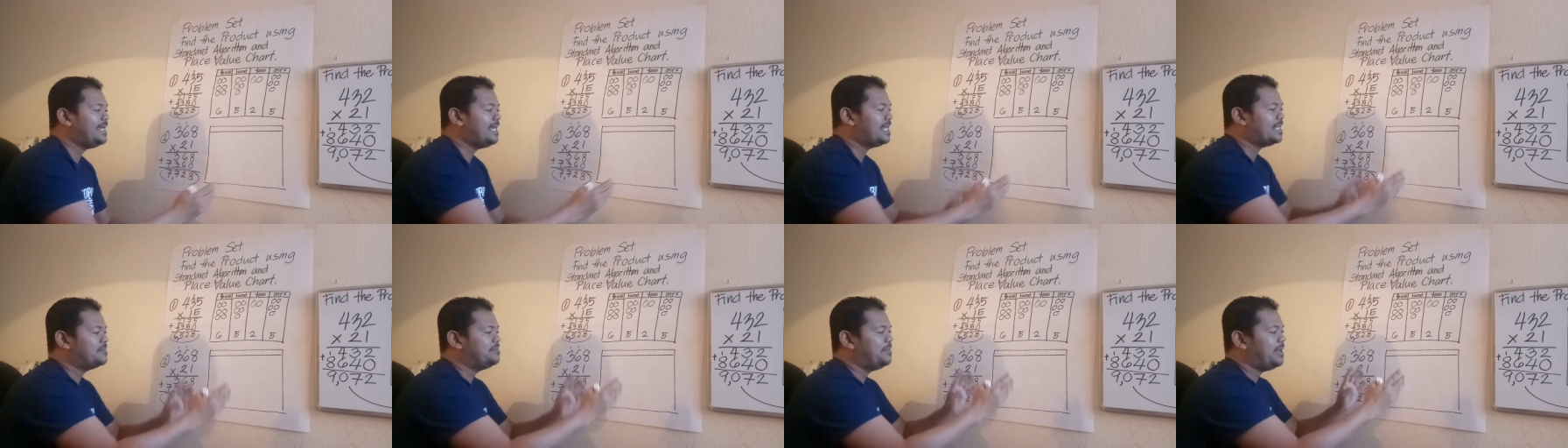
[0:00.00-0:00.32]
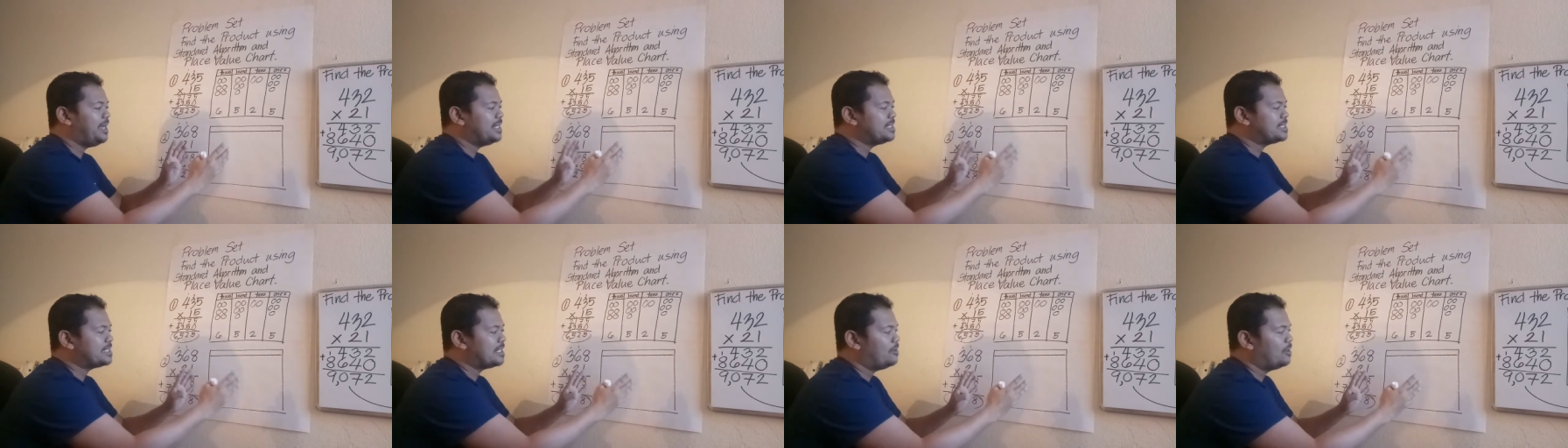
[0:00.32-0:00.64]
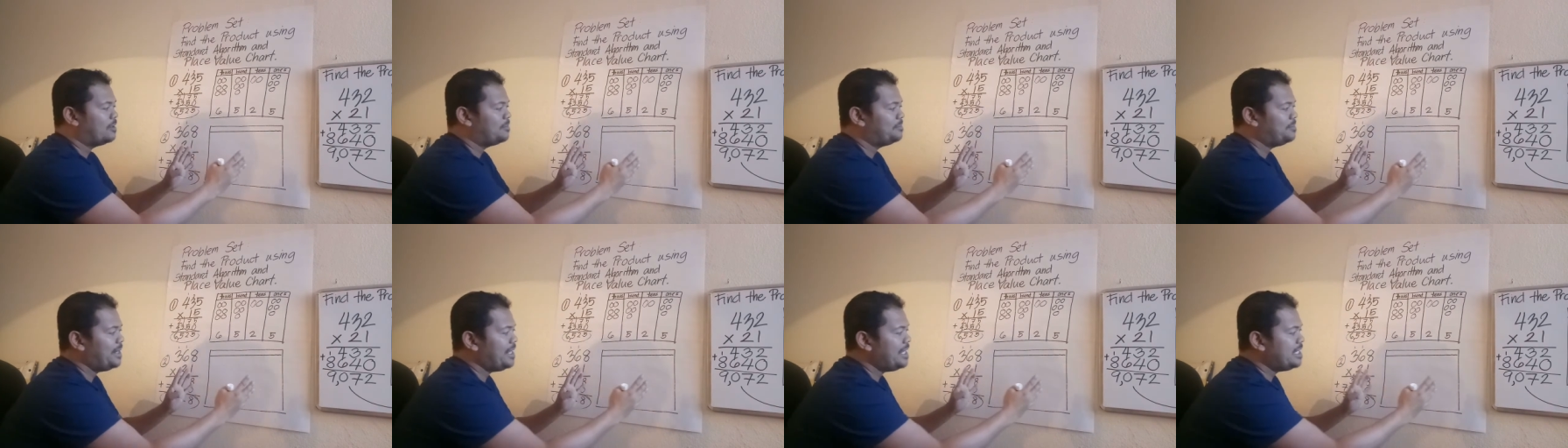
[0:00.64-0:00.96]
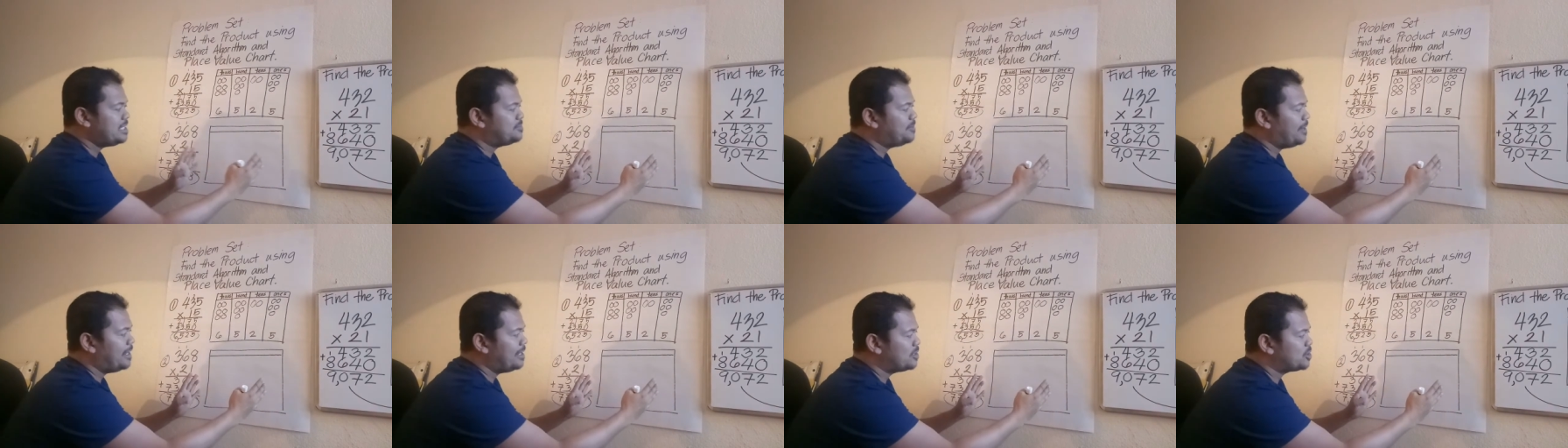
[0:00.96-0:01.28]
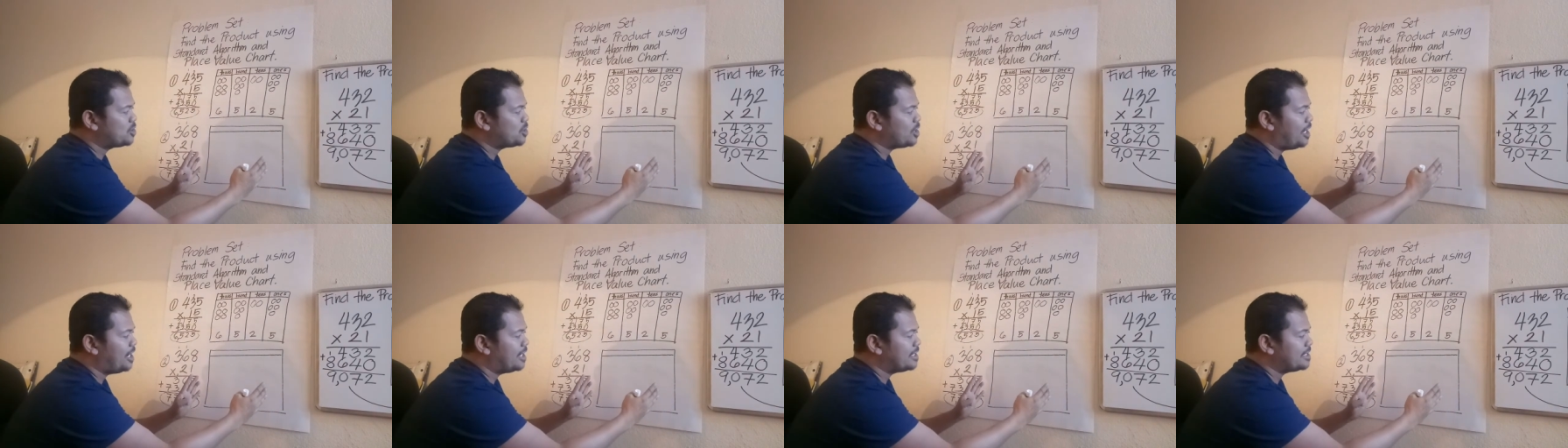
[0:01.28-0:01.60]
It means our place
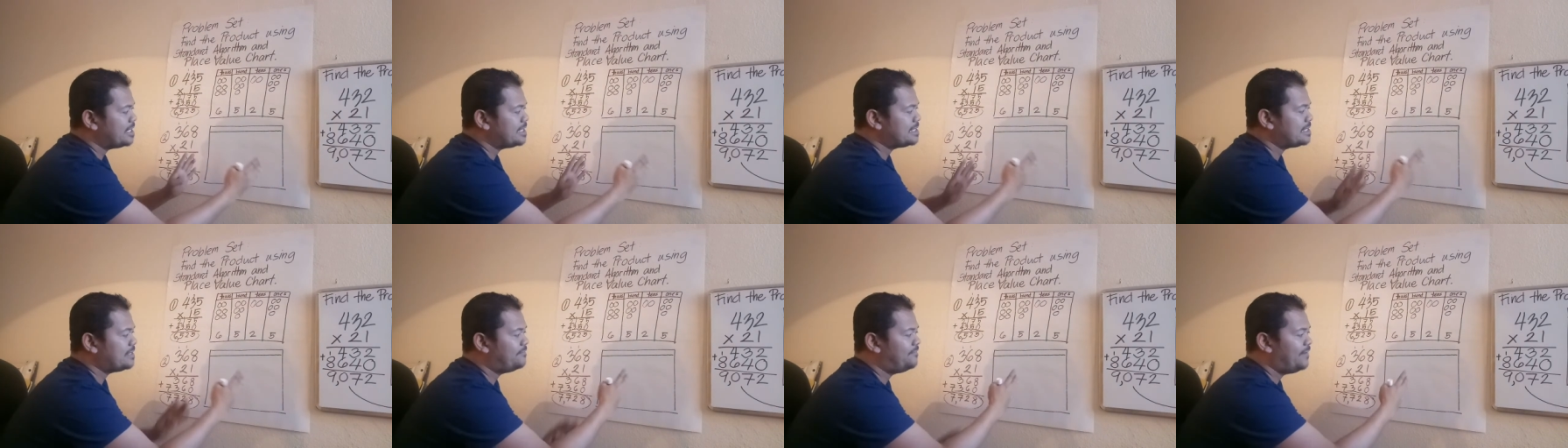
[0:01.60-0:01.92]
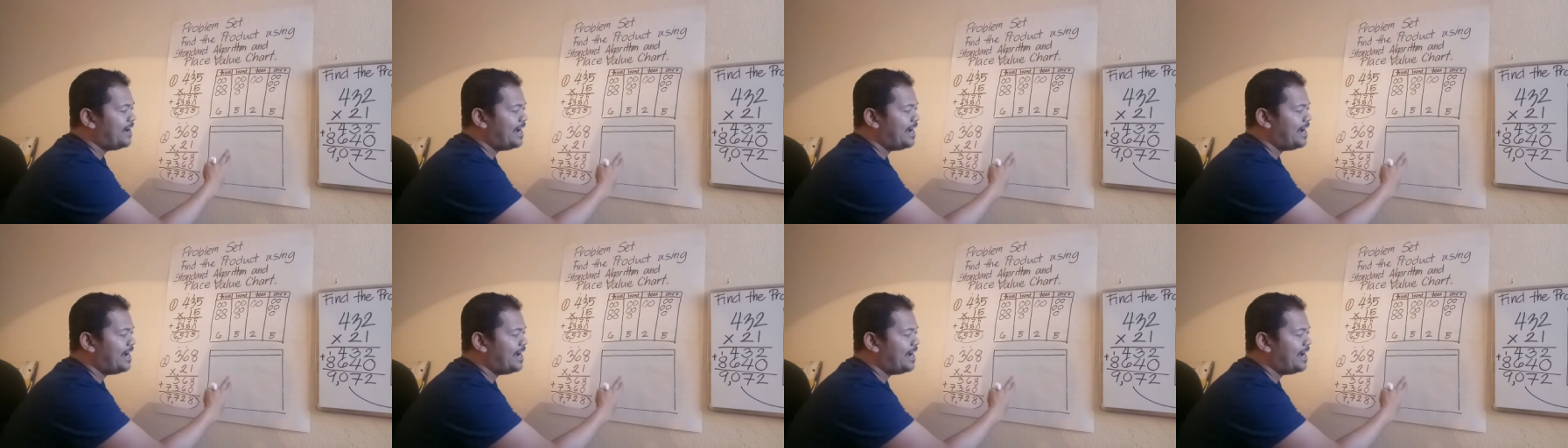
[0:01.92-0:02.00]
value chart is